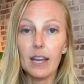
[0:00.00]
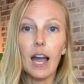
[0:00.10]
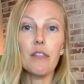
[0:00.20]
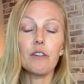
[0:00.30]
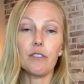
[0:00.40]

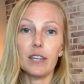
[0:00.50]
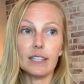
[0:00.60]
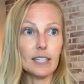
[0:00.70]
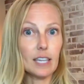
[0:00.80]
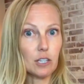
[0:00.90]
And there are things
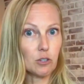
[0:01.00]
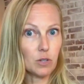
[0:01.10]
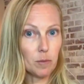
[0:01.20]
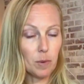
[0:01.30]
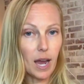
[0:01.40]
that, yes, you need
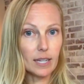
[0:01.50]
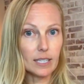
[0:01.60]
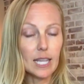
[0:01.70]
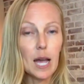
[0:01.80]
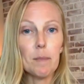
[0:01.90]
to
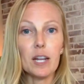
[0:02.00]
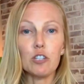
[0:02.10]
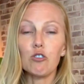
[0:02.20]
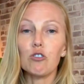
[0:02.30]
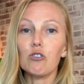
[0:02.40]
practice. But as
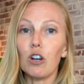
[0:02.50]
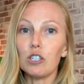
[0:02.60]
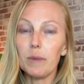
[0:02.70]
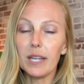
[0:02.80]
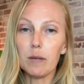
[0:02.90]
you start to
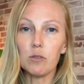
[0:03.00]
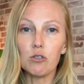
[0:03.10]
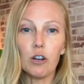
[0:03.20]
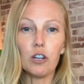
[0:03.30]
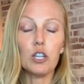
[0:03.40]
become
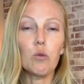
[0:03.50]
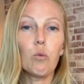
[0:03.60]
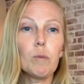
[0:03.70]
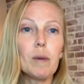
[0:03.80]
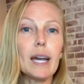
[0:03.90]
stronger, you
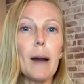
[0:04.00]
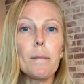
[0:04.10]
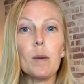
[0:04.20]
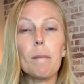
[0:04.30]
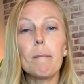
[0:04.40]
become
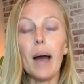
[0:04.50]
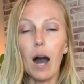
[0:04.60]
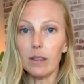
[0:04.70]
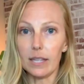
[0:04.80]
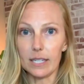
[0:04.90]
more
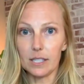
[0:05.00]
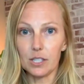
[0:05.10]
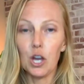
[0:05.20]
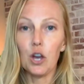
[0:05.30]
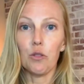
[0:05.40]
balanced
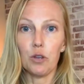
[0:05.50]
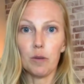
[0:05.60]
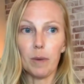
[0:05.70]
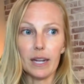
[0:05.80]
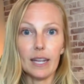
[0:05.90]
through your body.